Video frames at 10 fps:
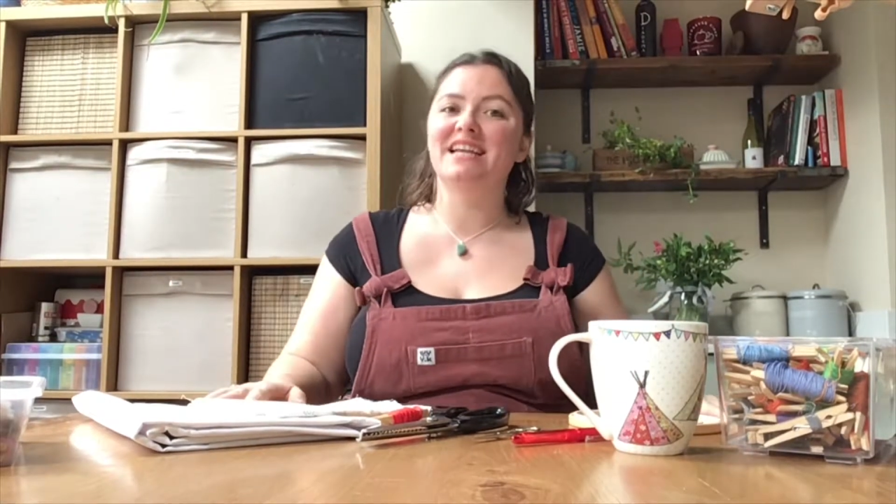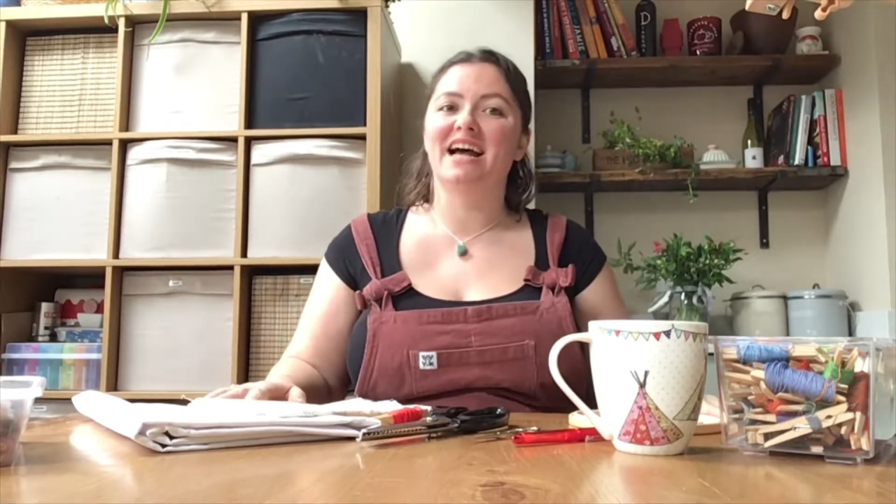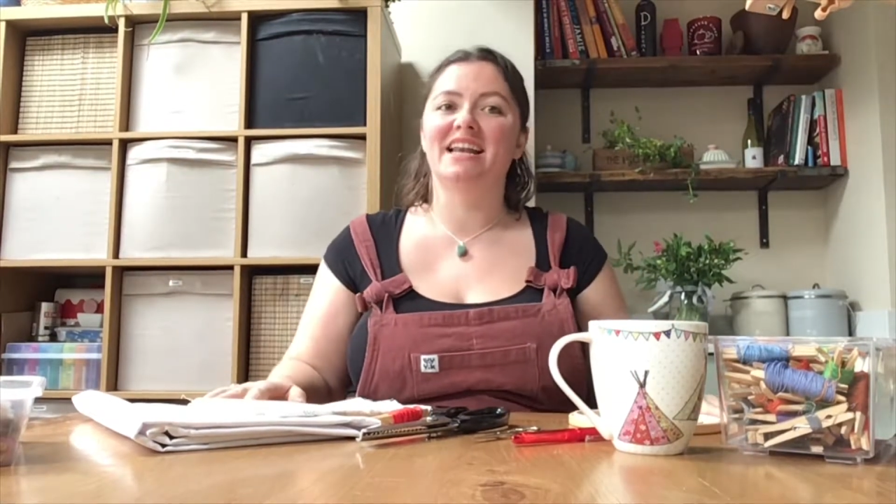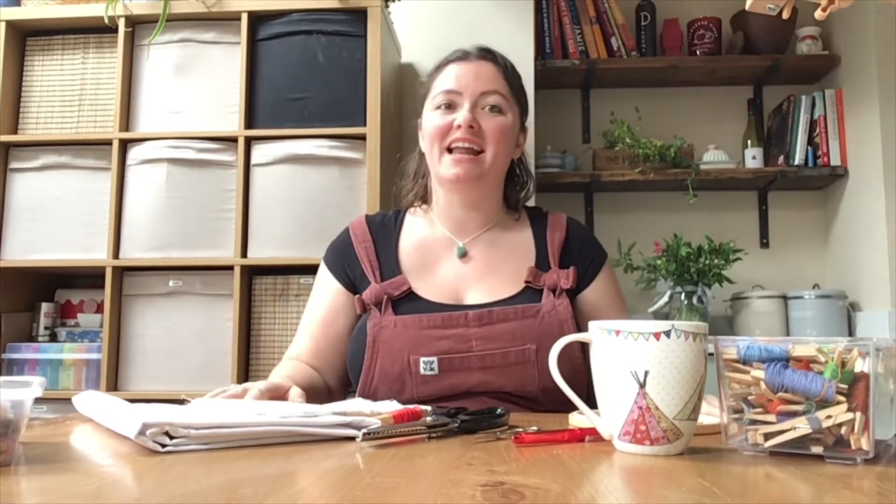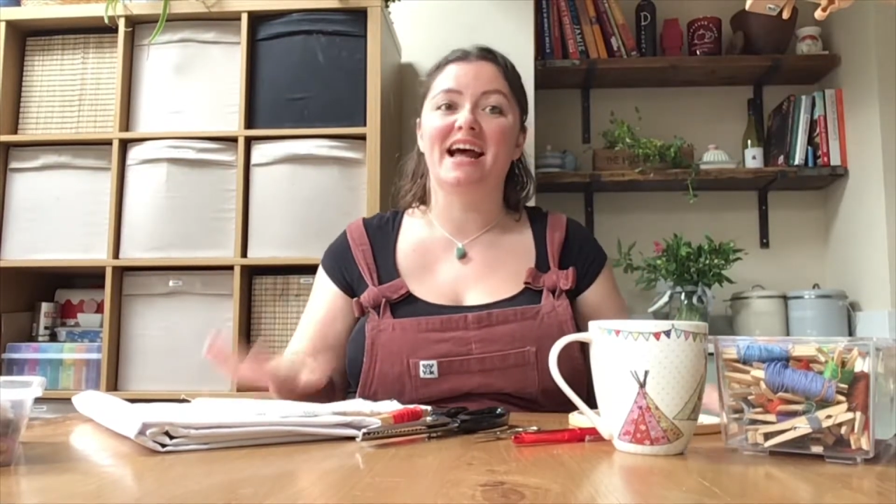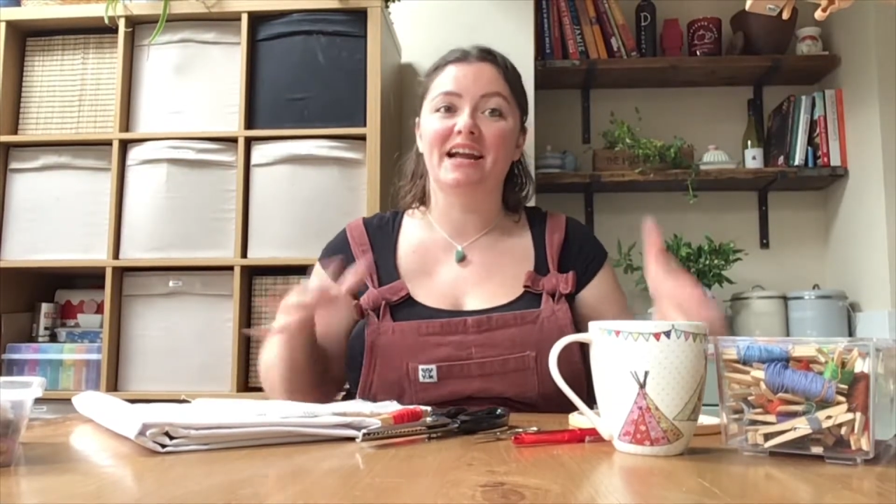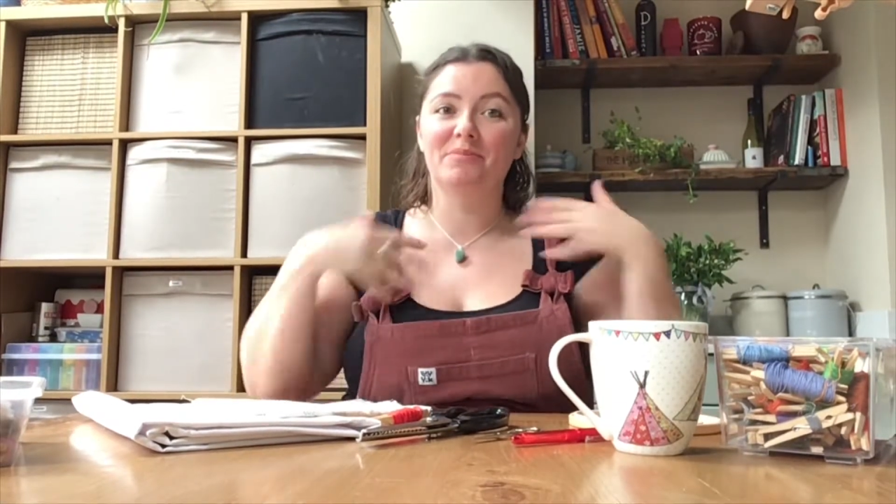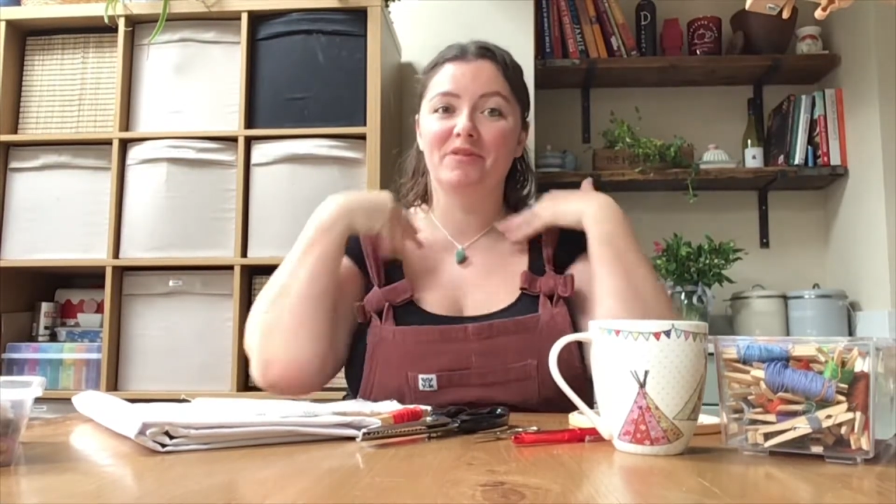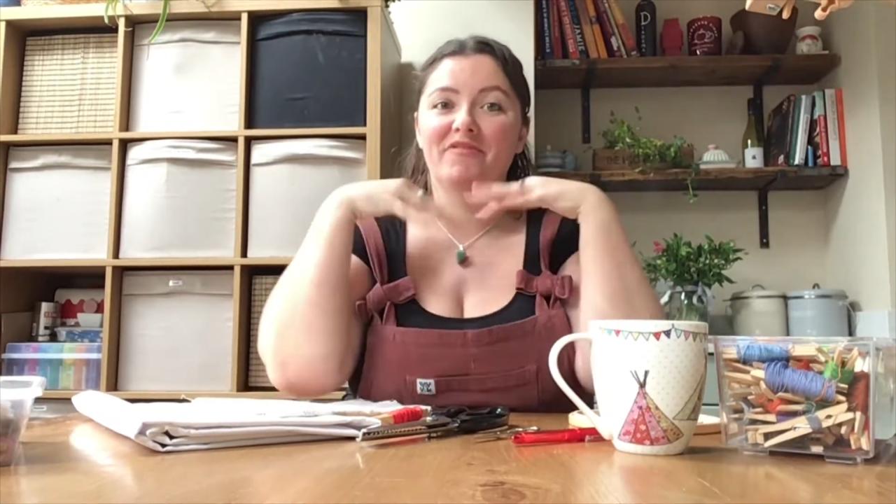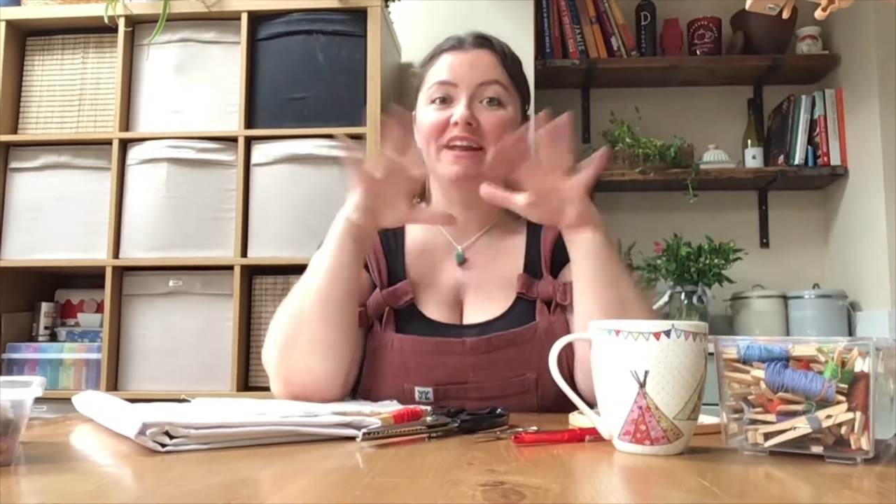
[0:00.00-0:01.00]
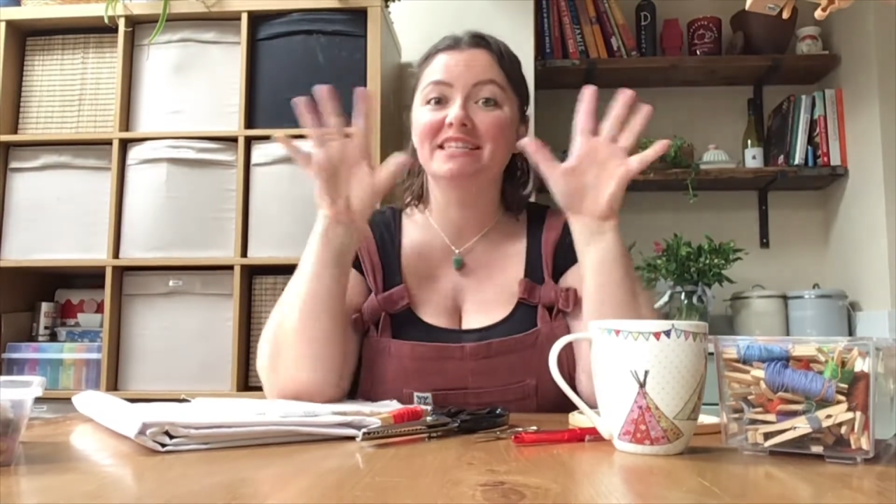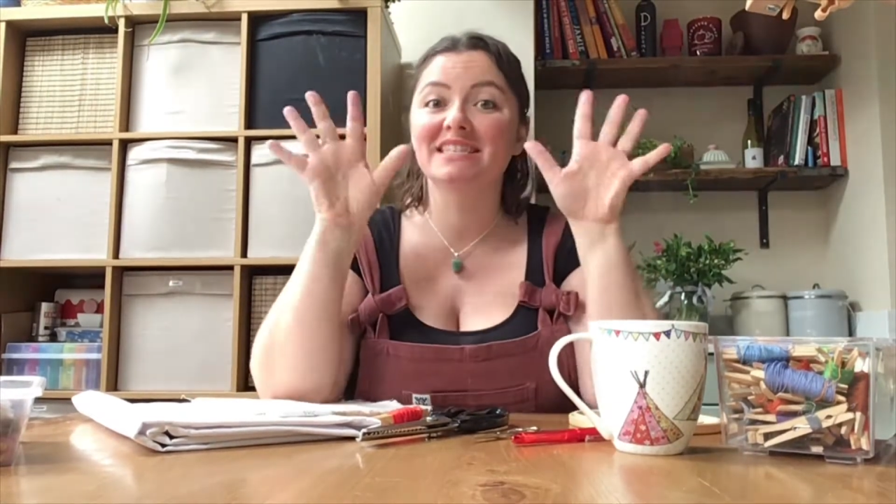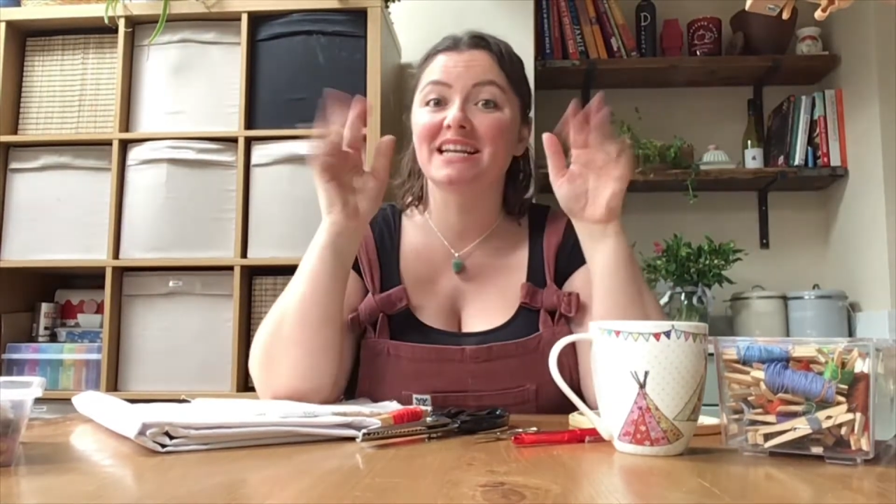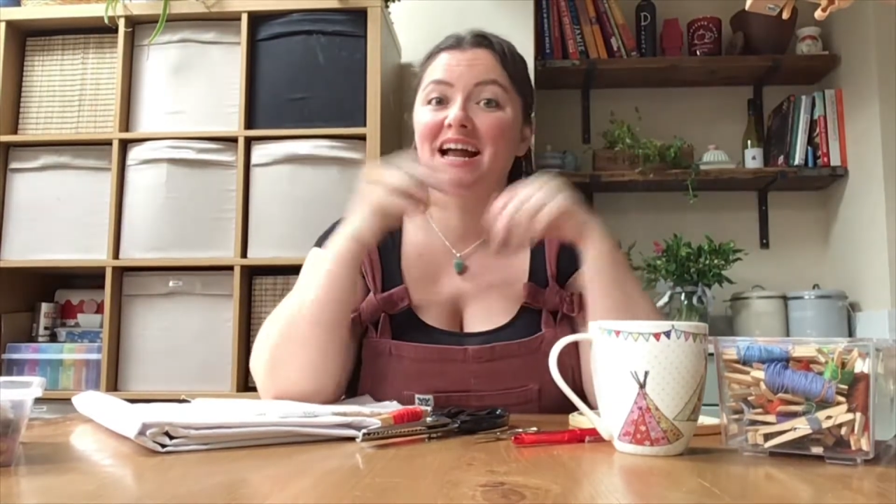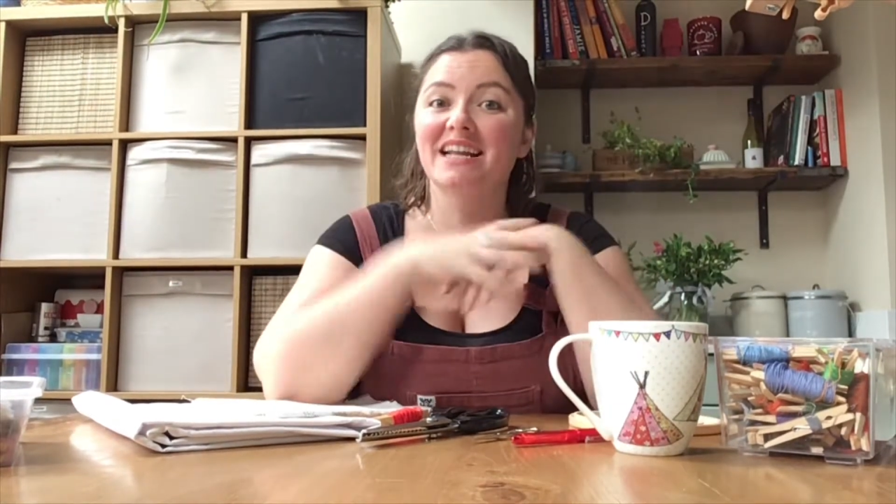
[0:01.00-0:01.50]
and I am the face
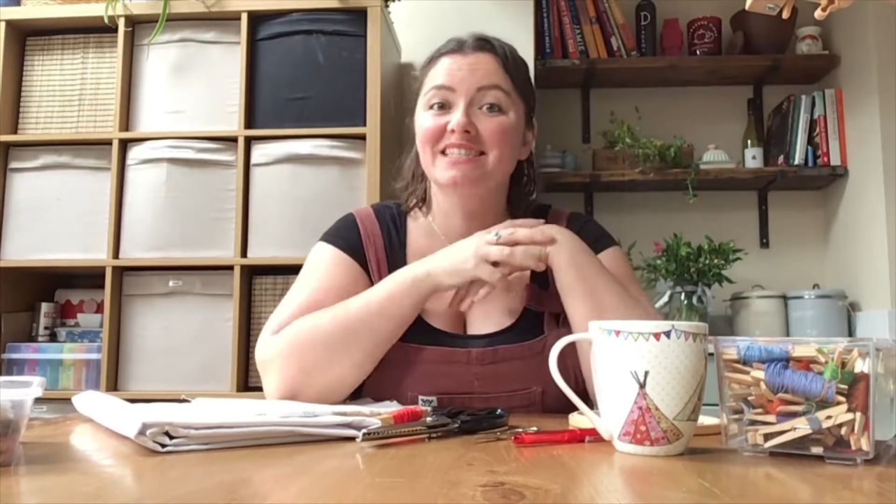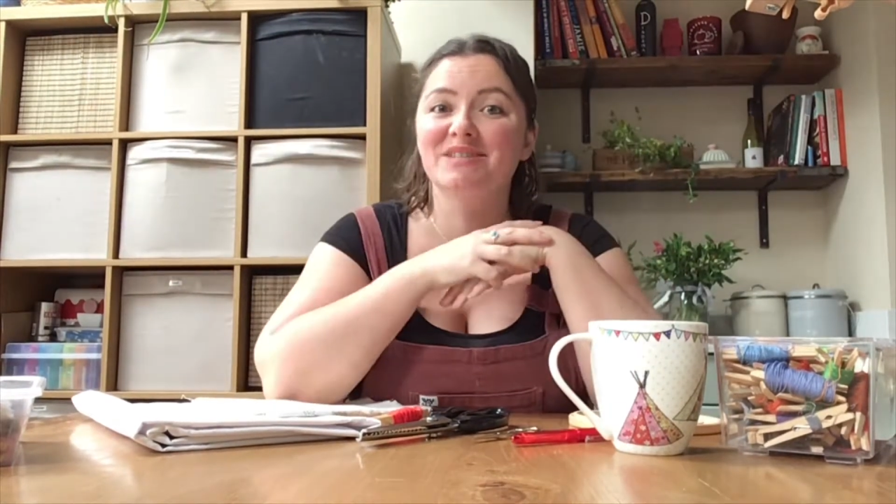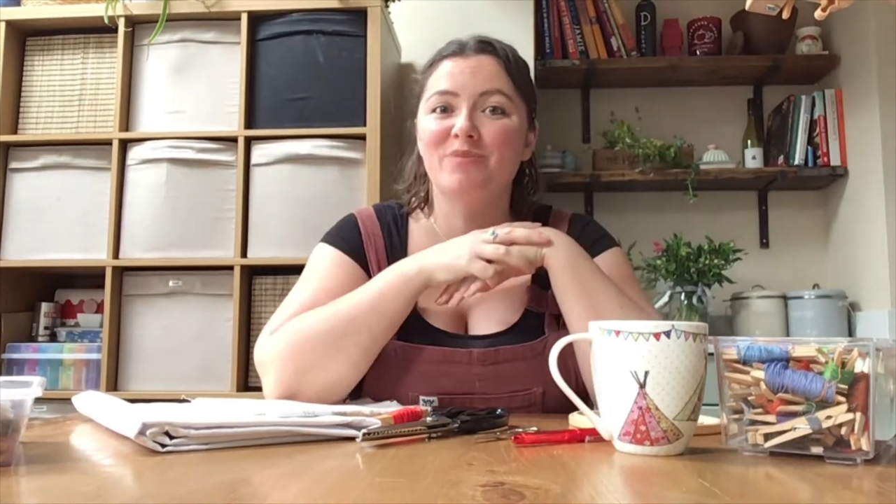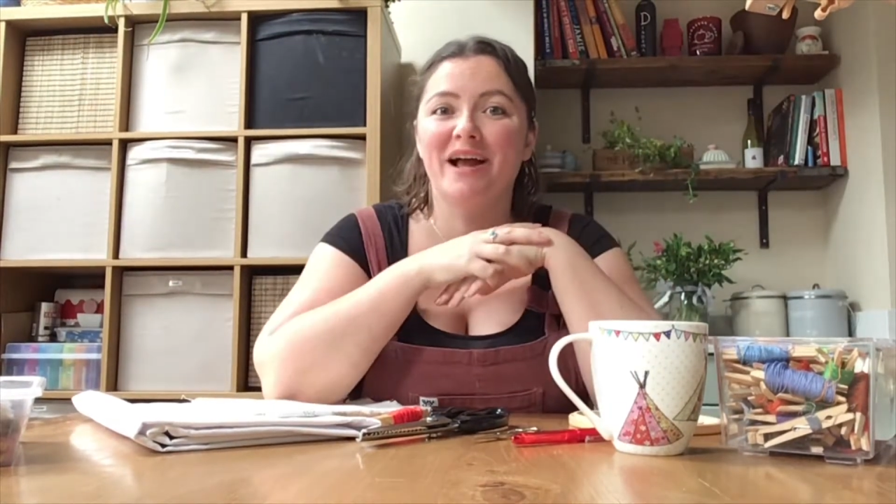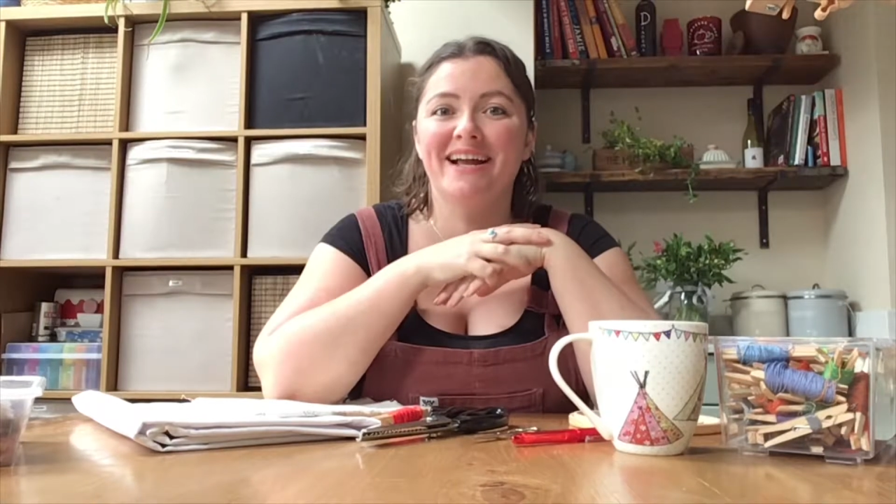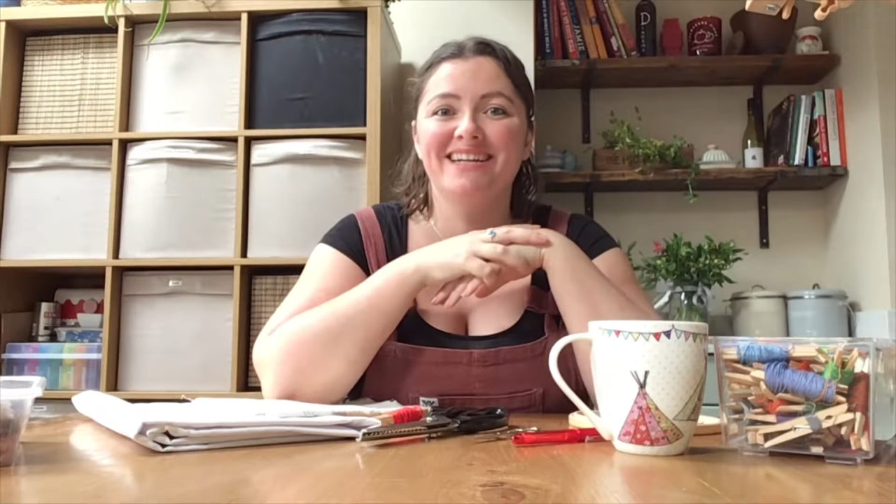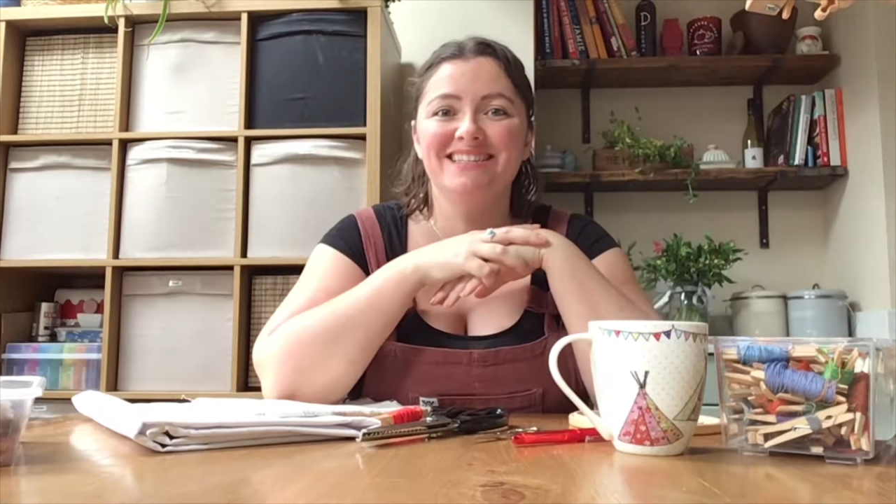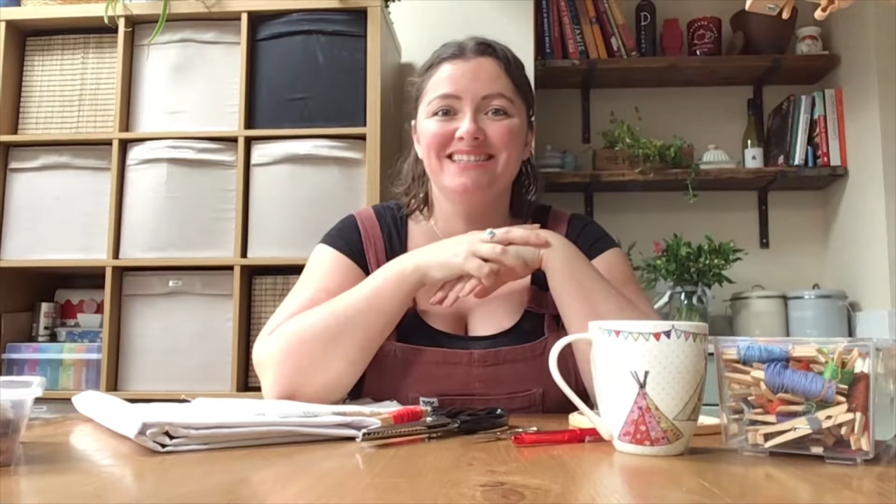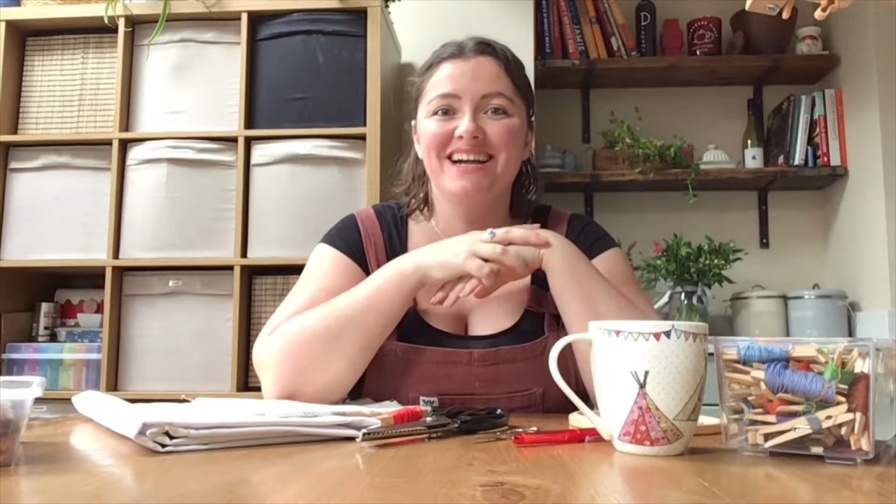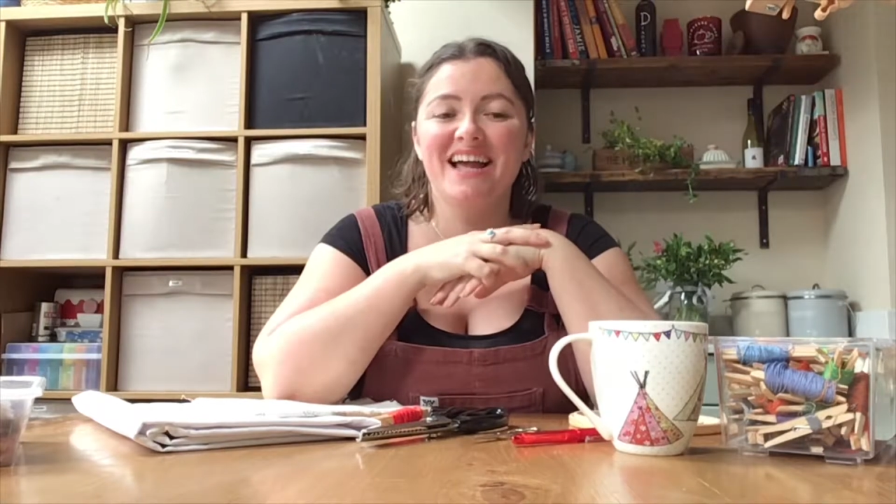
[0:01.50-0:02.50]
and hands behind